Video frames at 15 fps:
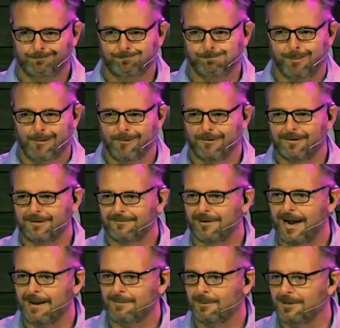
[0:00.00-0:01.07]
bonk,
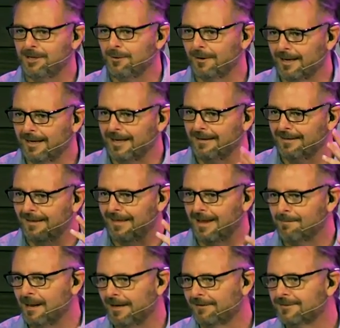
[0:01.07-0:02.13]
right? But when you were a kid, they like
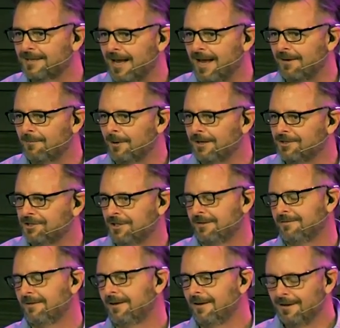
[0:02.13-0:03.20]
made a sandwich
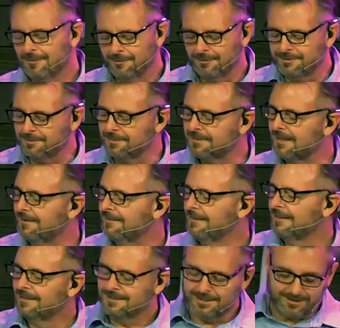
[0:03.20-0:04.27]
and threw some stuff.
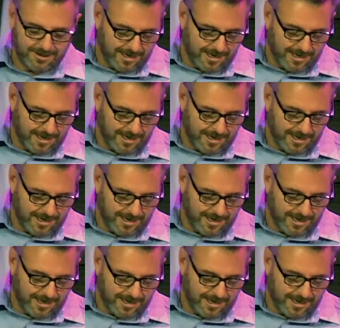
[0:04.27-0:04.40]
So you